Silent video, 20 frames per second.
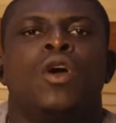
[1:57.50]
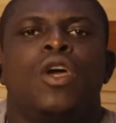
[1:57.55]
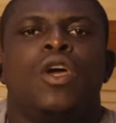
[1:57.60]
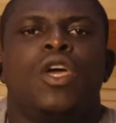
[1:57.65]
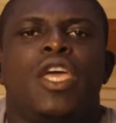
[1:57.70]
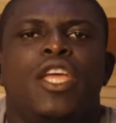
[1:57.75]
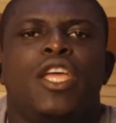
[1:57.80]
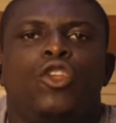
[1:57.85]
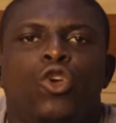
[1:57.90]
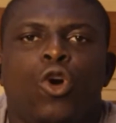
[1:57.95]

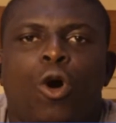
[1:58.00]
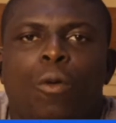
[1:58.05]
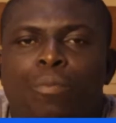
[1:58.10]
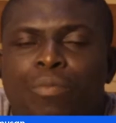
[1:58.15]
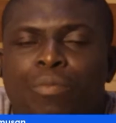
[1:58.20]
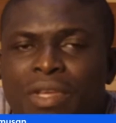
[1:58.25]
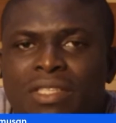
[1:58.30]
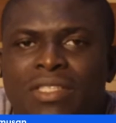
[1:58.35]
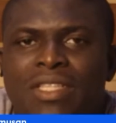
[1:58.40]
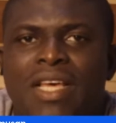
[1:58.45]
in your
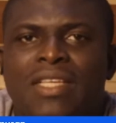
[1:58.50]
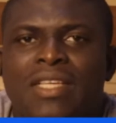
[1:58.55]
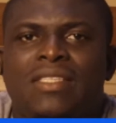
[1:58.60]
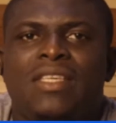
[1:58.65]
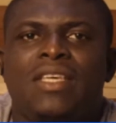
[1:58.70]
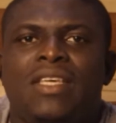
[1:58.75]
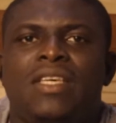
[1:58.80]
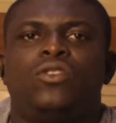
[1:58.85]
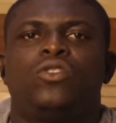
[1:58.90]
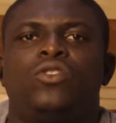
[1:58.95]

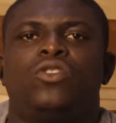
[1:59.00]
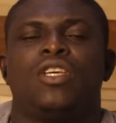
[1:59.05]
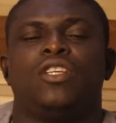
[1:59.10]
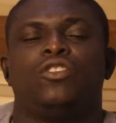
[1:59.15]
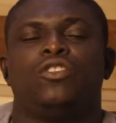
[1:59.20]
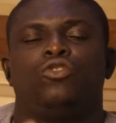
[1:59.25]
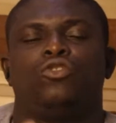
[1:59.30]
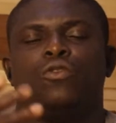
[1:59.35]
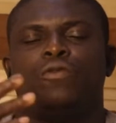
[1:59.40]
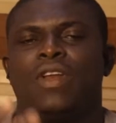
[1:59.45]
businesses,
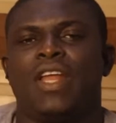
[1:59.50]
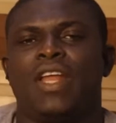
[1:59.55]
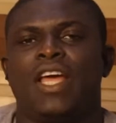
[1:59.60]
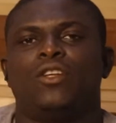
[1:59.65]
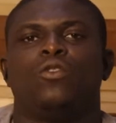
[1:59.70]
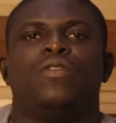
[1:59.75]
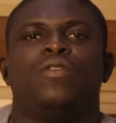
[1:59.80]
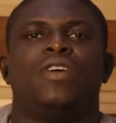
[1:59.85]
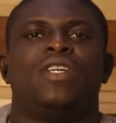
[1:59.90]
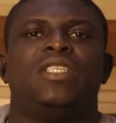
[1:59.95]
things you've learned
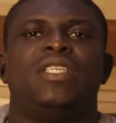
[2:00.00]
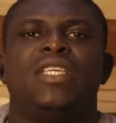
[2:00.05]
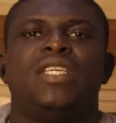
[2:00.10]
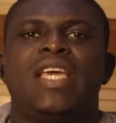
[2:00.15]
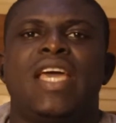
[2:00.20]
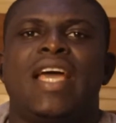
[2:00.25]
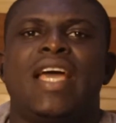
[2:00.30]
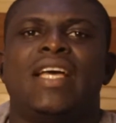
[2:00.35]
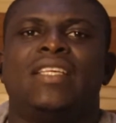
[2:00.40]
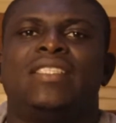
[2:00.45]
over the
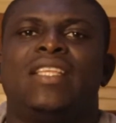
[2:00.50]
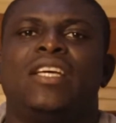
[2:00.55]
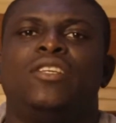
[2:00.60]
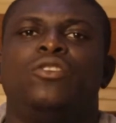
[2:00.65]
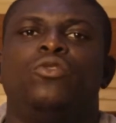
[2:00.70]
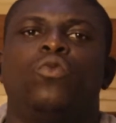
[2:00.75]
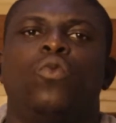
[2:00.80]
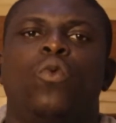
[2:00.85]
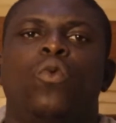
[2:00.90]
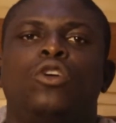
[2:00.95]
years that
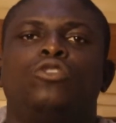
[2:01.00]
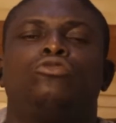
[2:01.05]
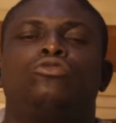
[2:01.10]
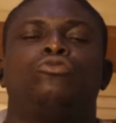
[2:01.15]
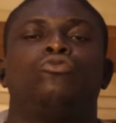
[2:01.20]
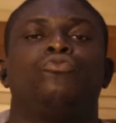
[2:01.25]
you want to